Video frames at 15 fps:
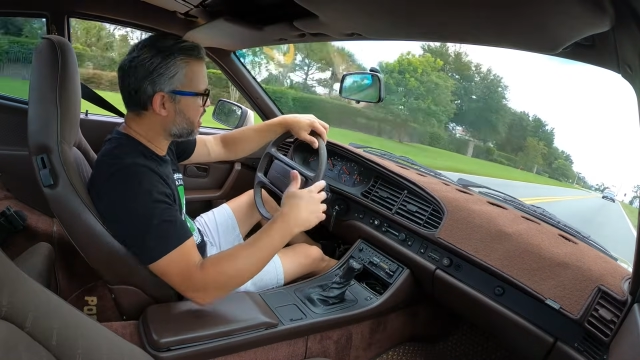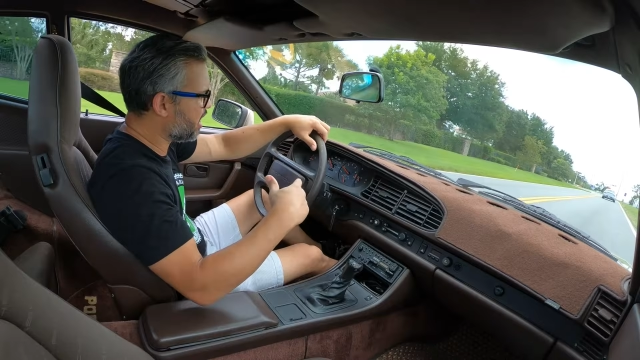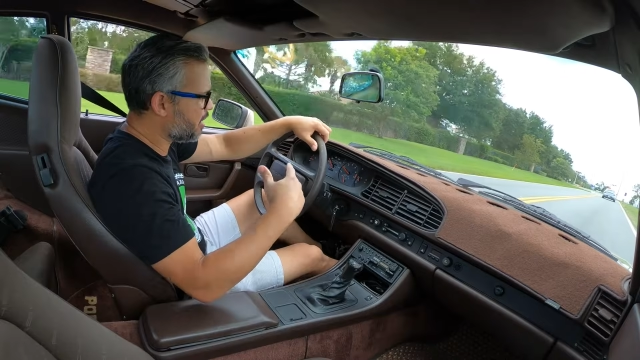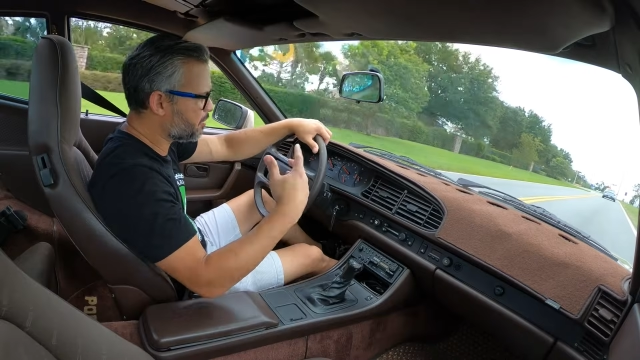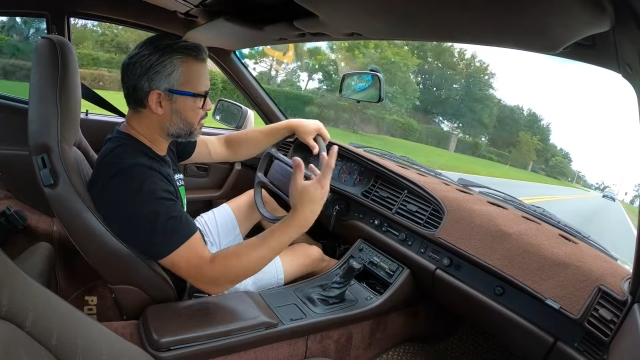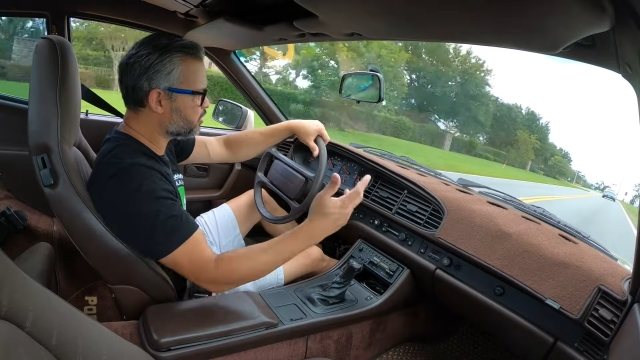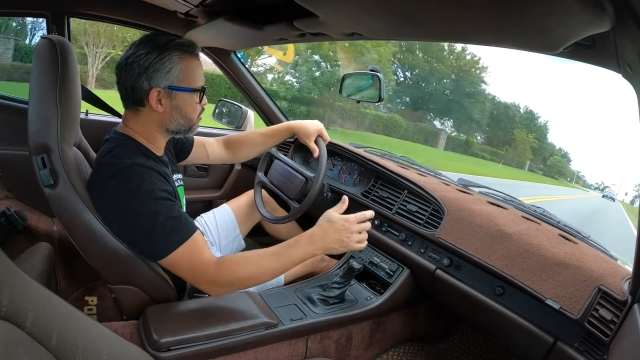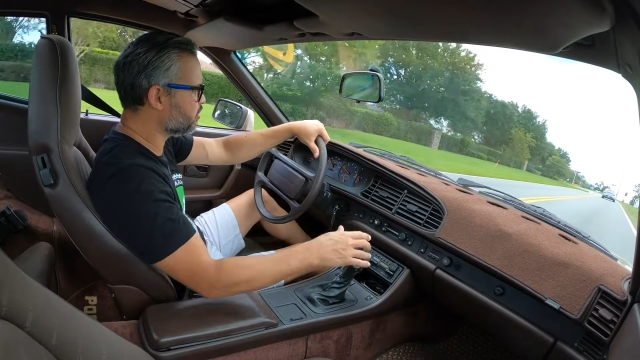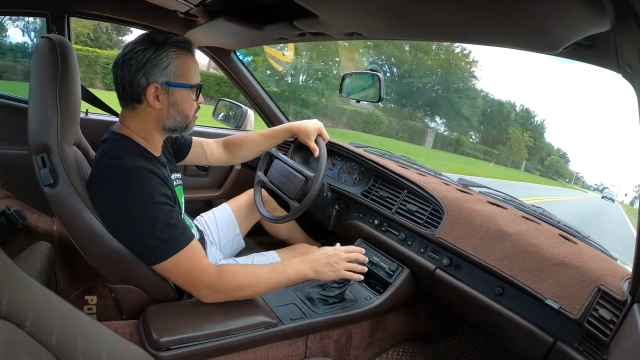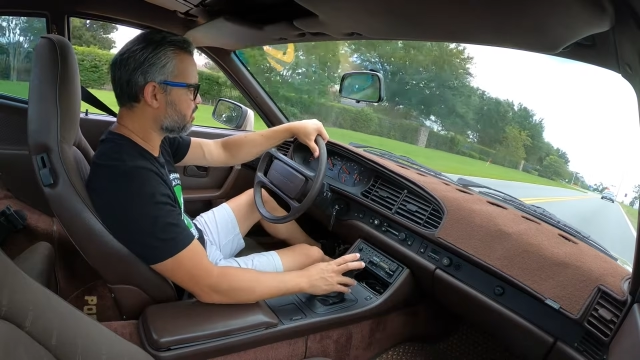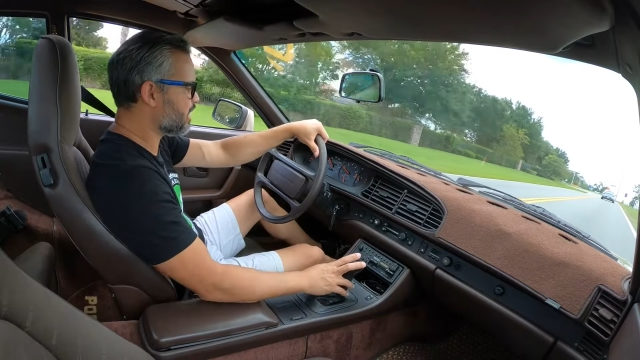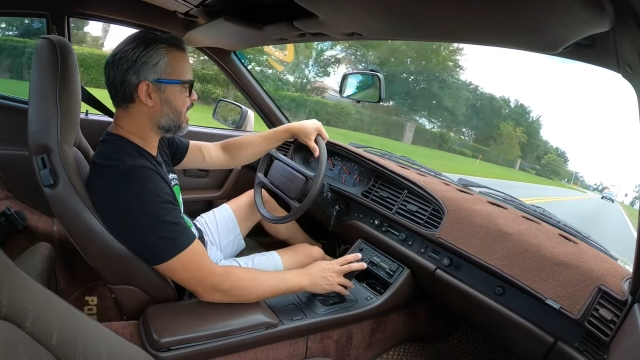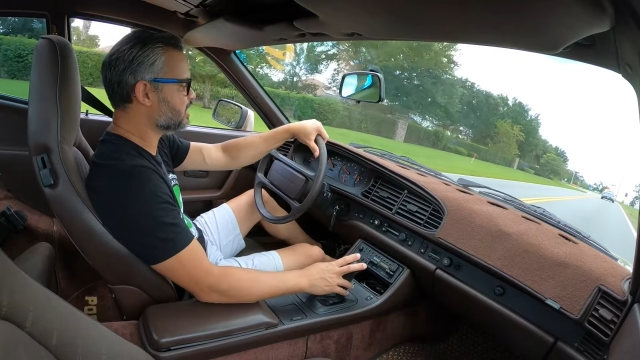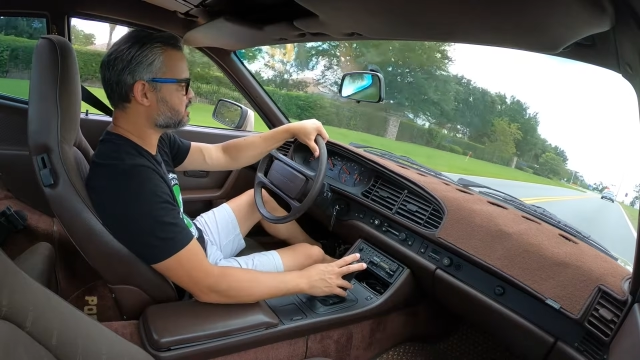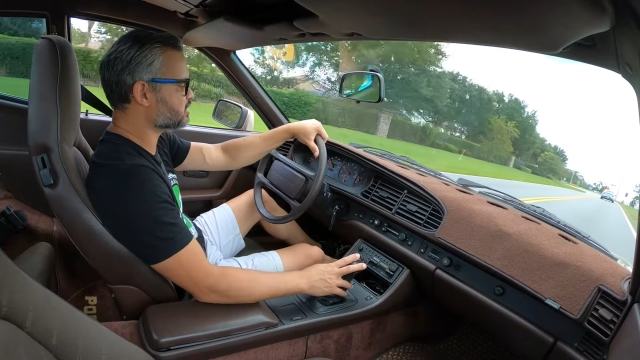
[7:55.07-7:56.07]
up and doing
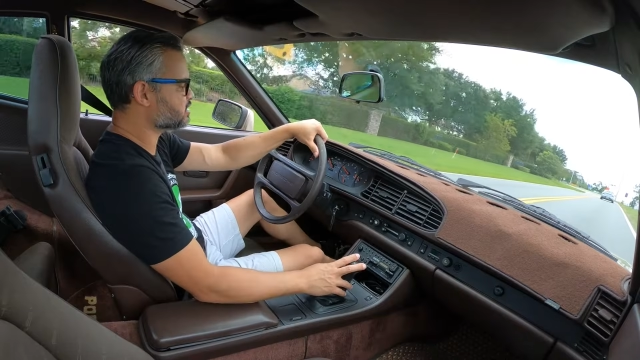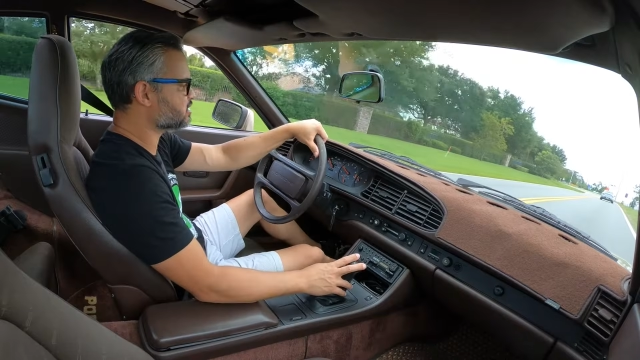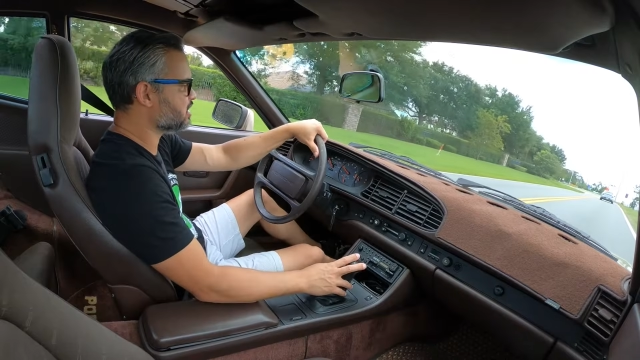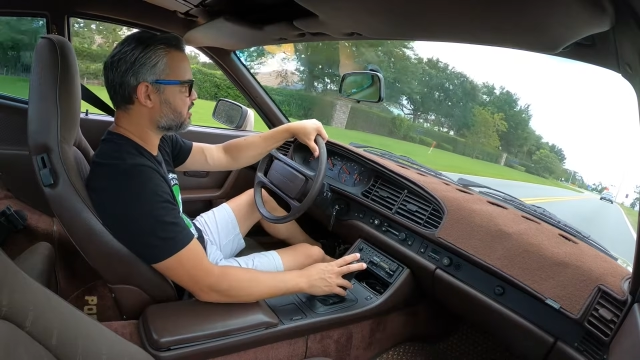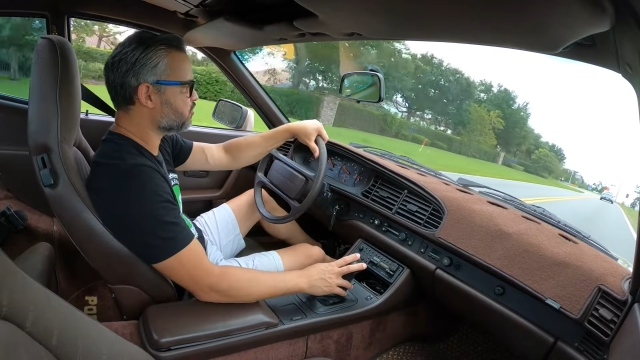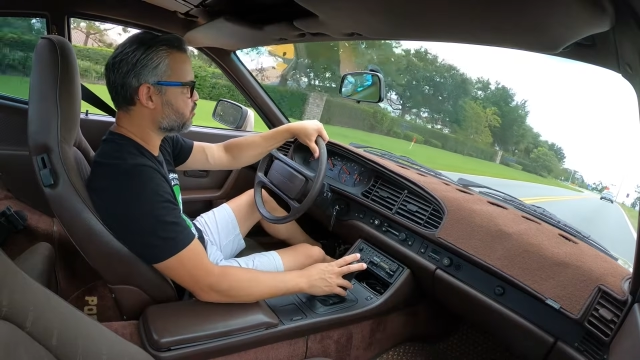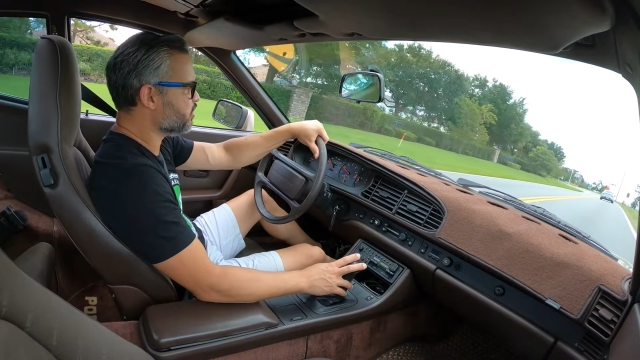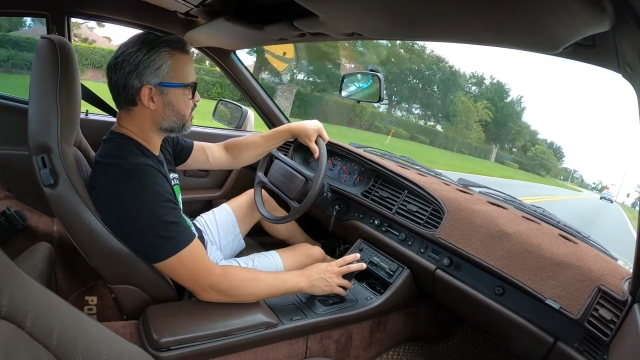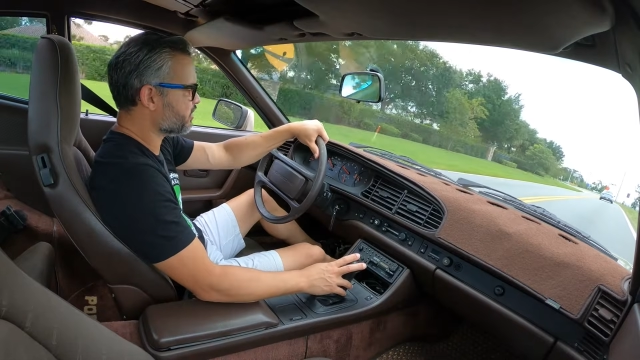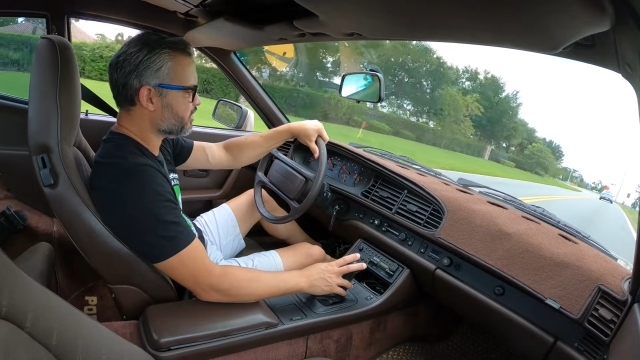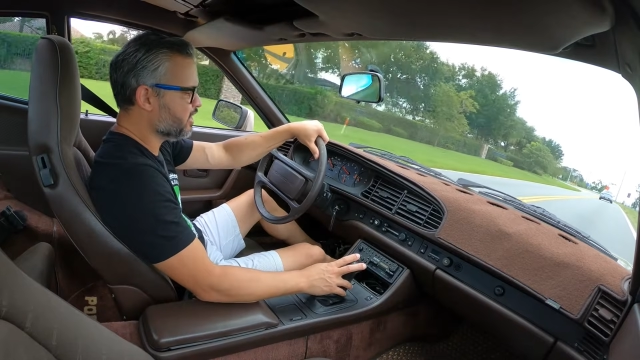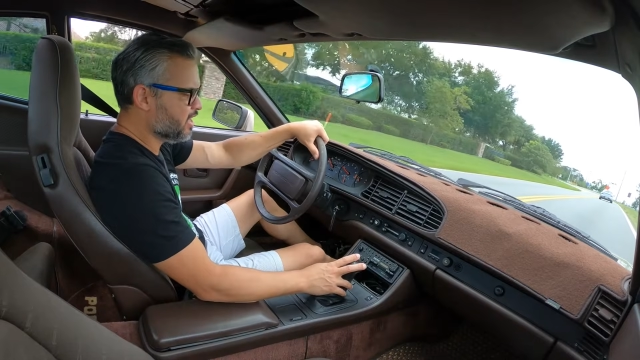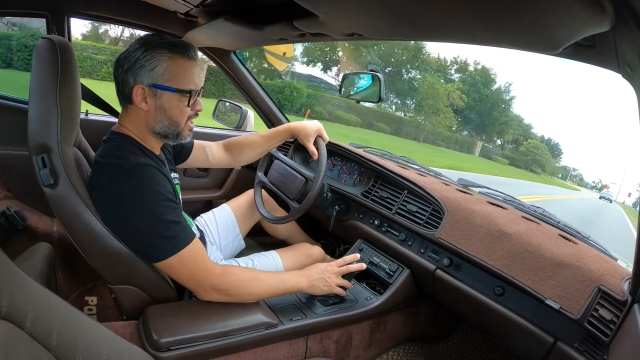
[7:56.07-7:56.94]
all kinds of stuff with.